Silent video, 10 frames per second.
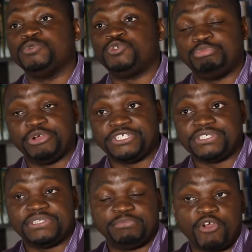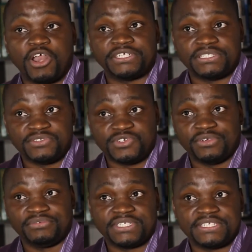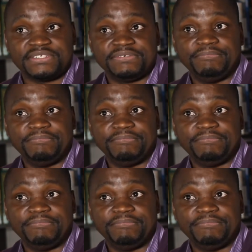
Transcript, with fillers: to purchase their products and services.